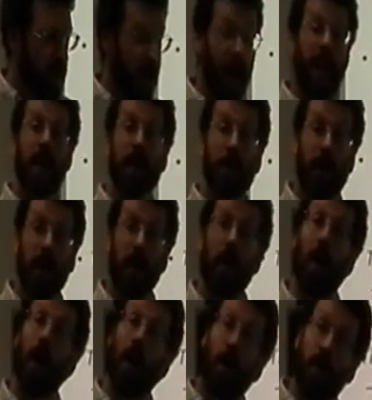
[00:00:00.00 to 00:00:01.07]
at any
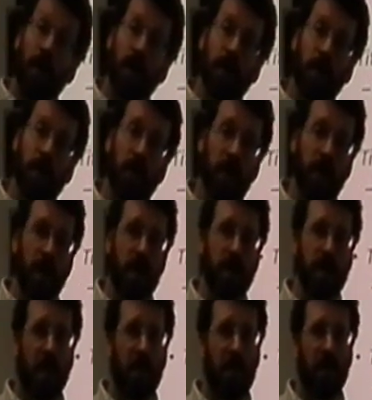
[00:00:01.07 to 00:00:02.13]
rate, all they do
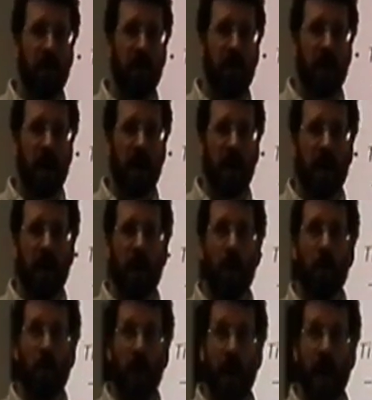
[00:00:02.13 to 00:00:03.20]
is they provide a
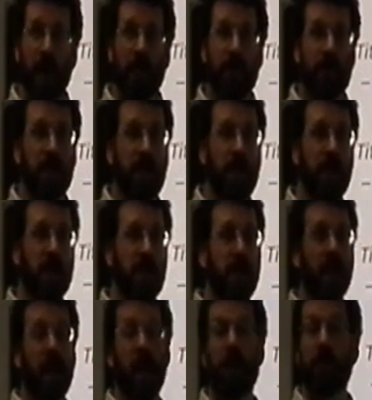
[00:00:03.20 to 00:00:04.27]
way for the teacher
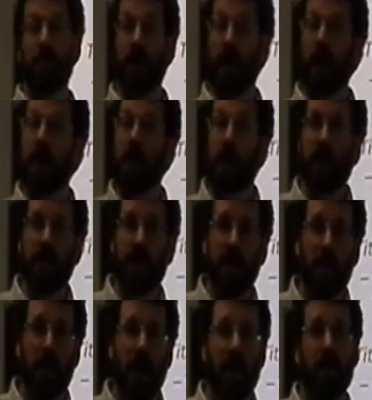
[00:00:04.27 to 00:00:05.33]
to get very quick
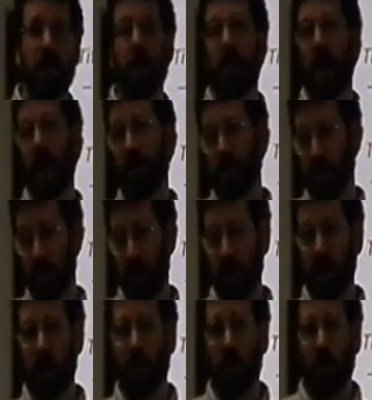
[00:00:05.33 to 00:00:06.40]
feedback from
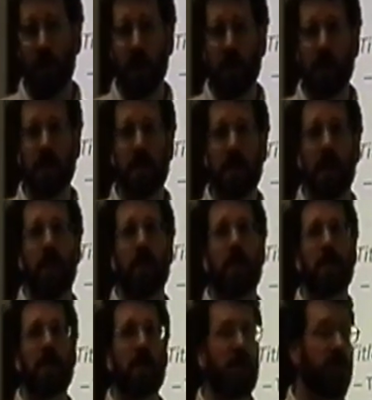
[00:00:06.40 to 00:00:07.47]
everybody in the course instead of
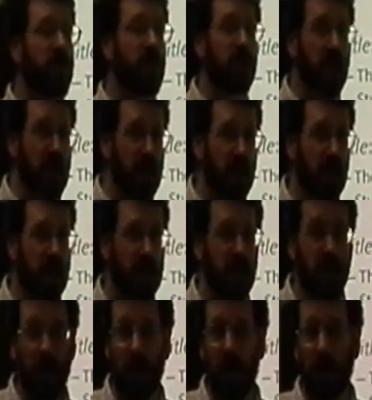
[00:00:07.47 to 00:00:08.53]
just the few keeners
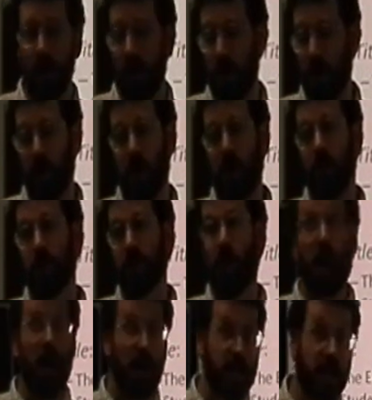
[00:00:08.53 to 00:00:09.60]
that or the few
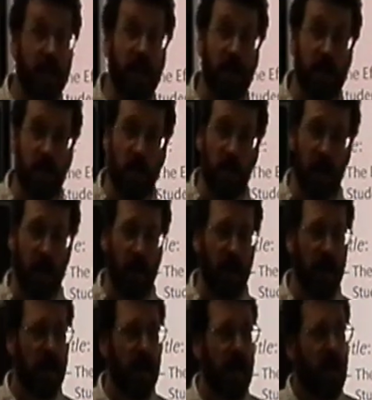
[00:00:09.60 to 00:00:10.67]
non-keeners that you pick on.